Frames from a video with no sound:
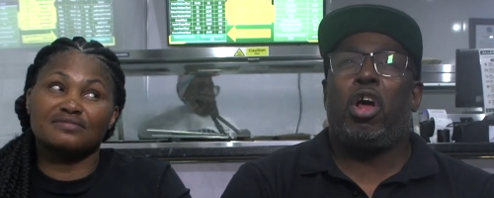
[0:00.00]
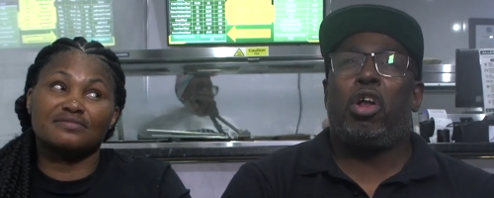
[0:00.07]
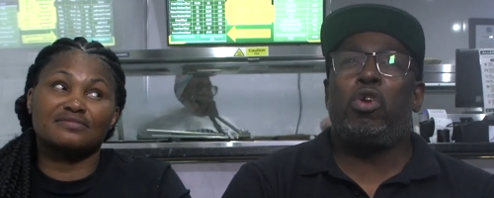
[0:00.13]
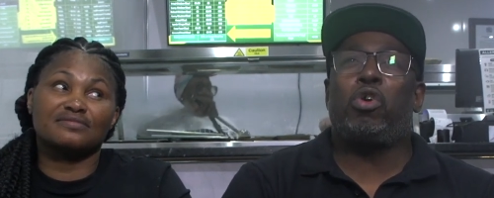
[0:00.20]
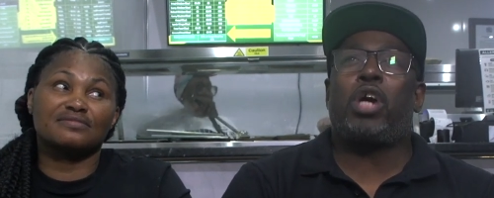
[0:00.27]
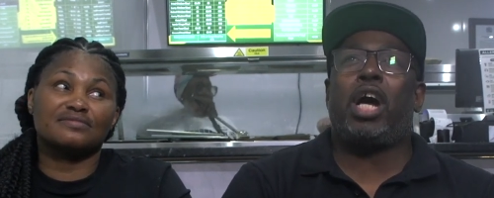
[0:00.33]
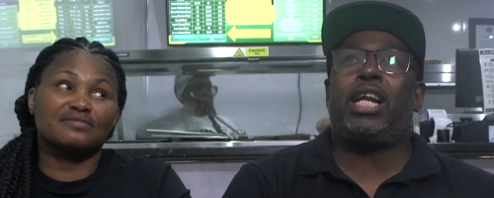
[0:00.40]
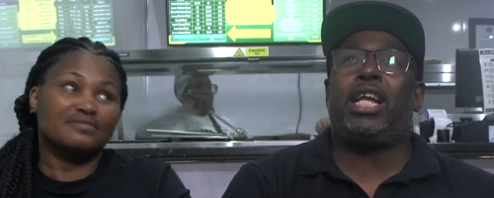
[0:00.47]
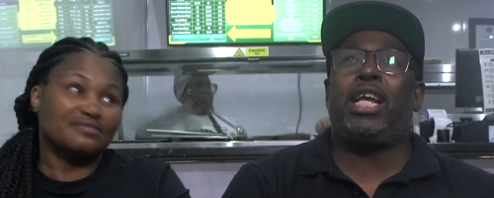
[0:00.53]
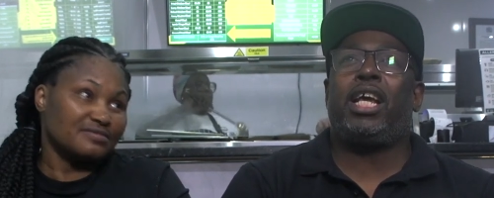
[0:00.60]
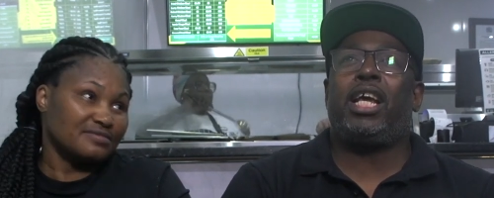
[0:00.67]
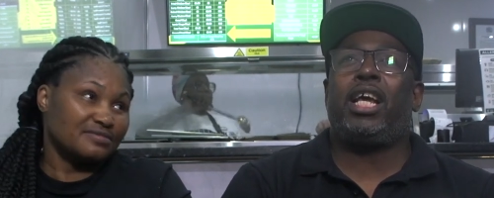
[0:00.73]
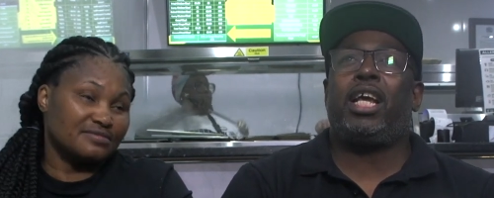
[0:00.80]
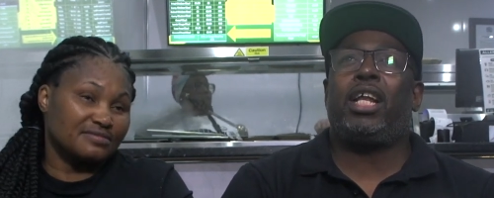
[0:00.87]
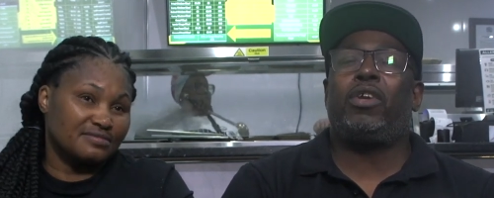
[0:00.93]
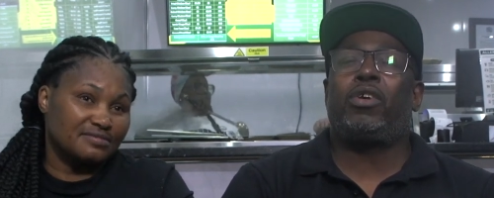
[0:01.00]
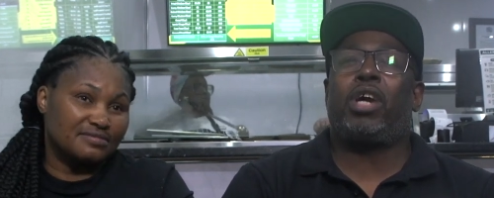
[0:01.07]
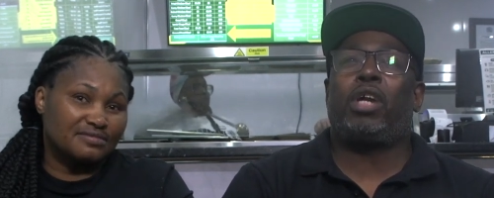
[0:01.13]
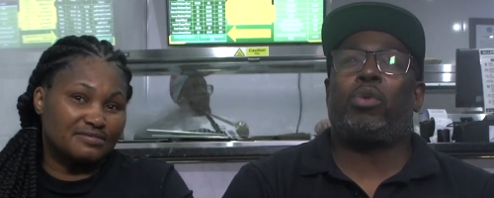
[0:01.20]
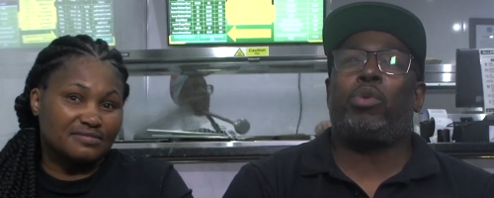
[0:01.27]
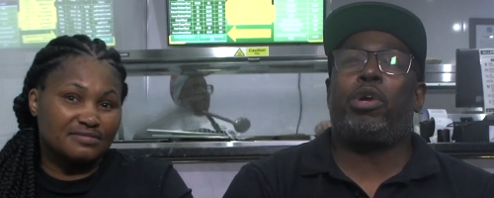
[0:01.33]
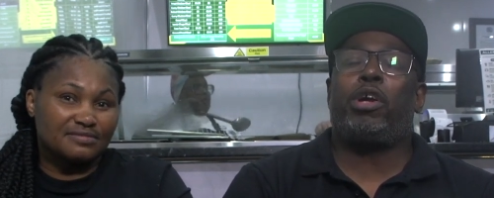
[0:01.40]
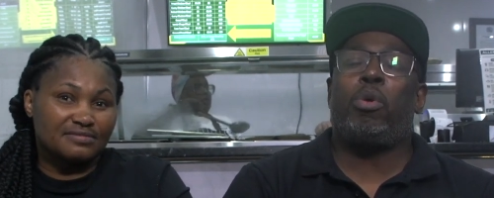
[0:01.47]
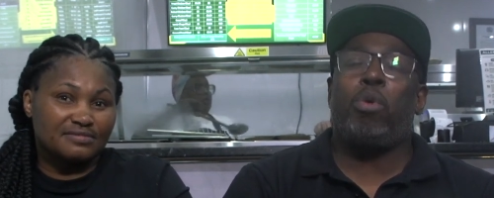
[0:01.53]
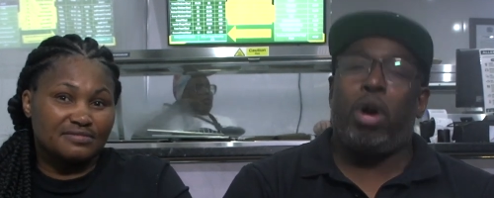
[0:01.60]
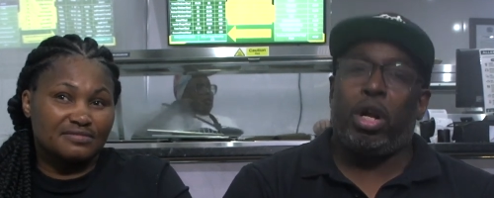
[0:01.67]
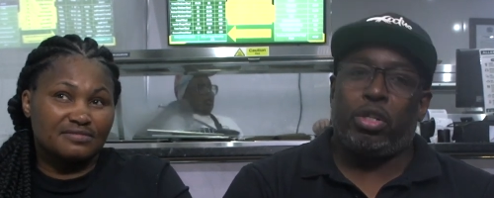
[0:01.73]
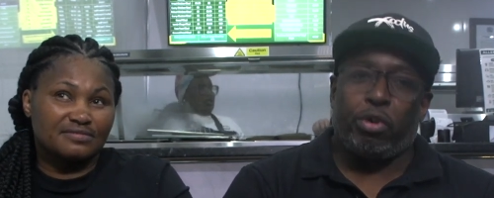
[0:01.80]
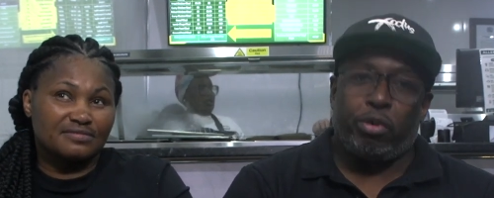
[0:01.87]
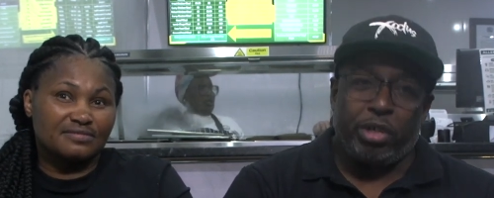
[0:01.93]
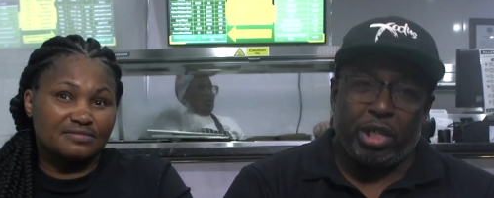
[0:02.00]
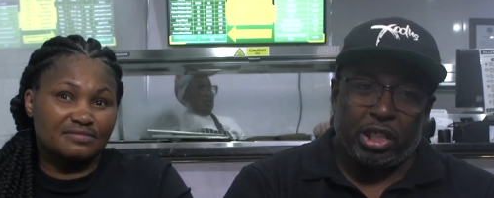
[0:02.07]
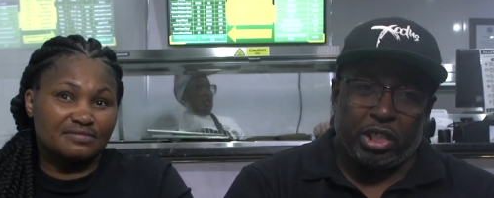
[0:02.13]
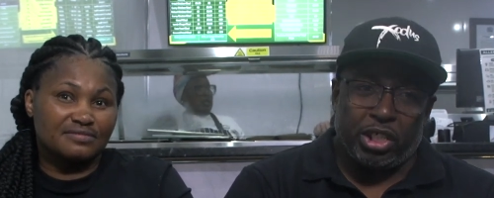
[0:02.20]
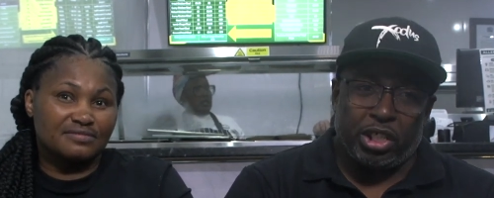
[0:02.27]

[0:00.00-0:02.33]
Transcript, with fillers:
Speaker 1: look at the look at where you want to reach,